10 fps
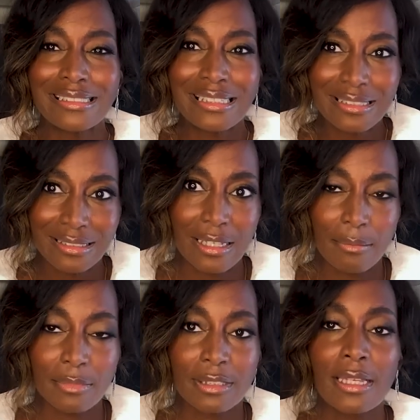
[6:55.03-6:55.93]

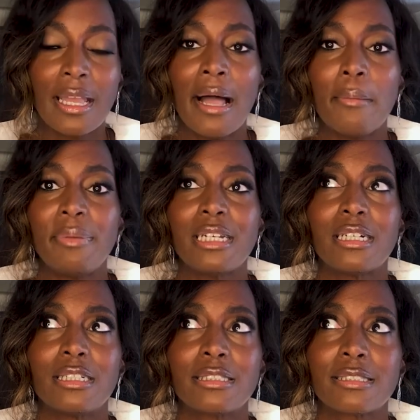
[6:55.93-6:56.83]
systems
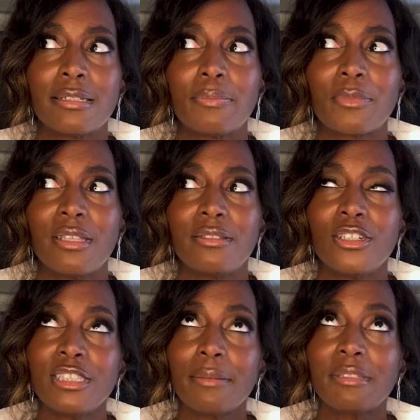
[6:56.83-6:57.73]
because
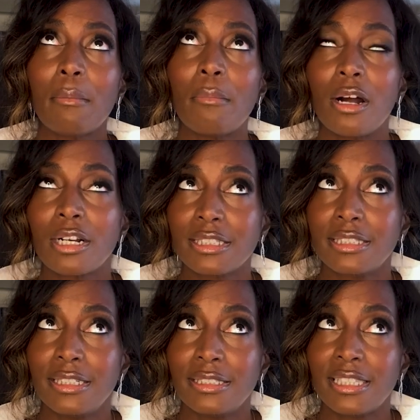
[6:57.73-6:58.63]
sometimes the
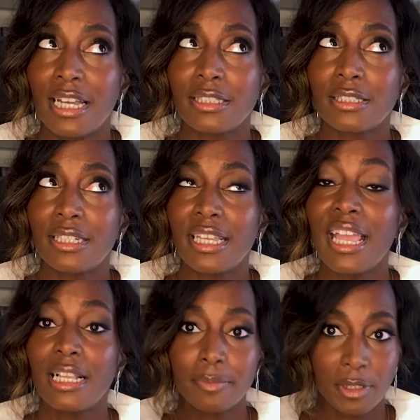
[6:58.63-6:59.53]
marketing that
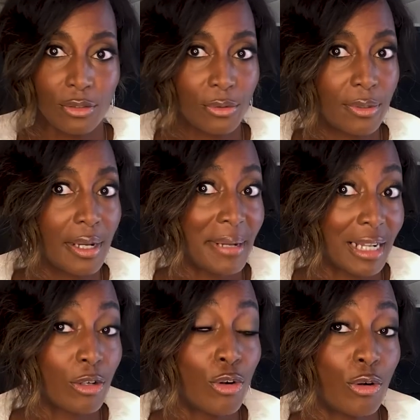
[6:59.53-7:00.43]
helps you
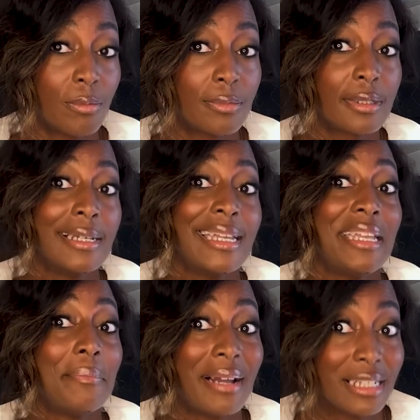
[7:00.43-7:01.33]
back home,
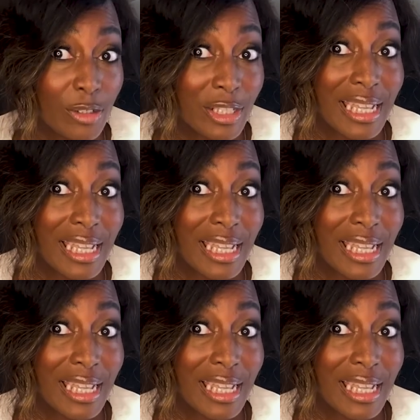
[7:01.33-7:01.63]
it might not